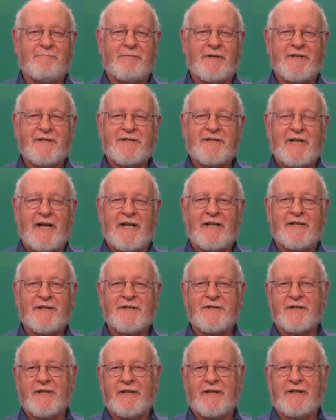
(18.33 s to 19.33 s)
been
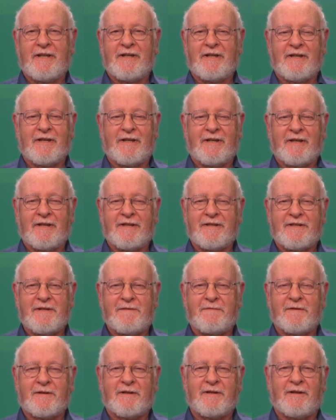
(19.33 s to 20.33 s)
challenging and
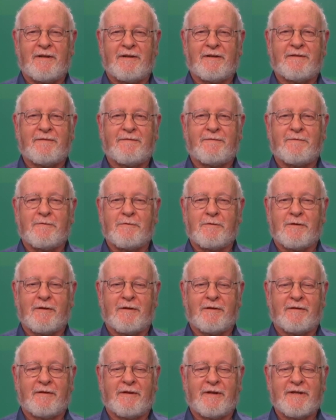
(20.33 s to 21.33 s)
difficult
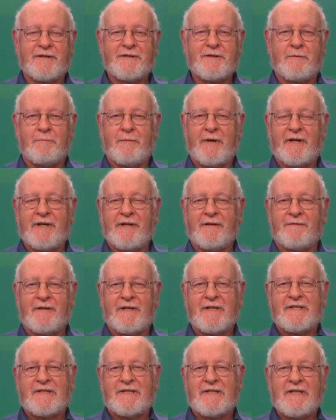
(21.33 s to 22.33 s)
for so many of
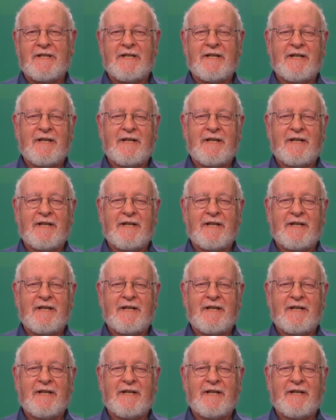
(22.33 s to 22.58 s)
us,